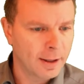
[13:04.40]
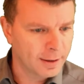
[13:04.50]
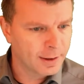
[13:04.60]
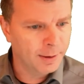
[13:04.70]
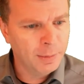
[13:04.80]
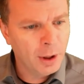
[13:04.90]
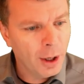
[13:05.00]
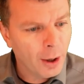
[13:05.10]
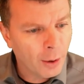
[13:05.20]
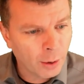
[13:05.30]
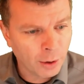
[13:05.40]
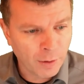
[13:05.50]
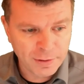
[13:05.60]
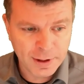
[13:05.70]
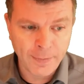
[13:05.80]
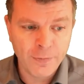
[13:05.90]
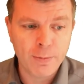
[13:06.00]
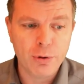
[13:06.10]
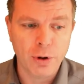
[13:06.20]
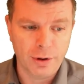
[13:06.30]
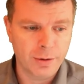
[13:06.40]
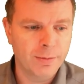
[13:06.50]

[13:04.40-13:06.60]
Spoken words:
cluster, or the same for prod.